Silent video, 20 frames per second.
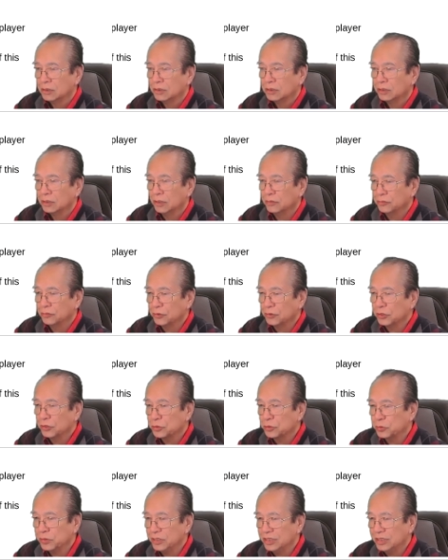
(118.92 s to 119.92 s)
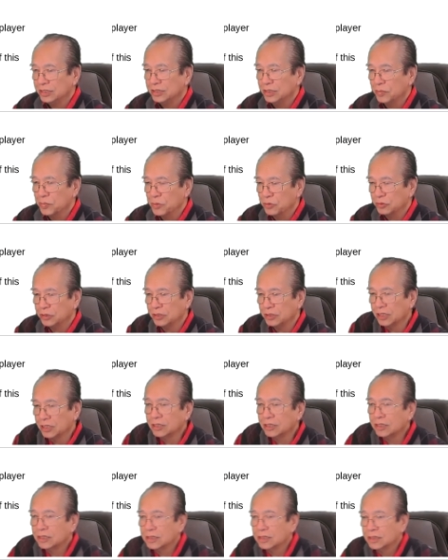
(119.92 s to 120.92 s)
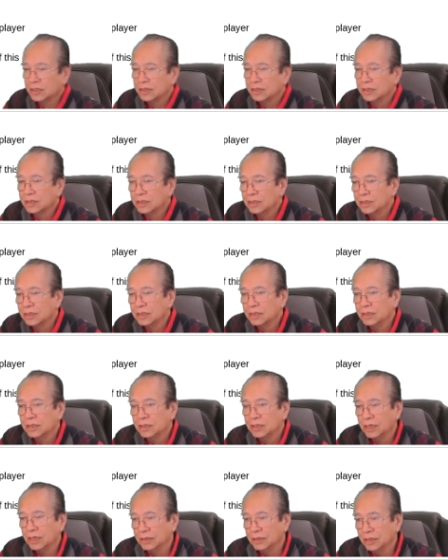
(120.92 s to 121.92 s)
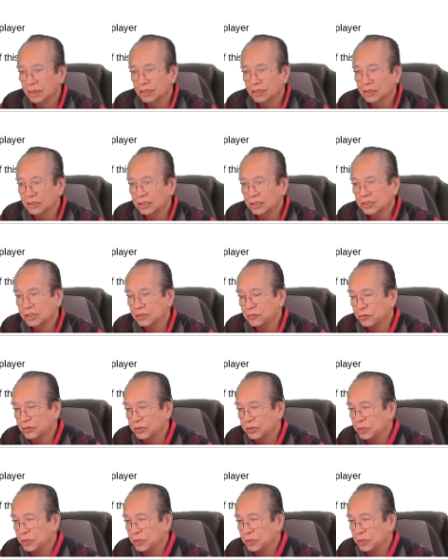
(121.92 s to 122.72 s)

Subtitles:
Of course, we need the music and the lyrics for this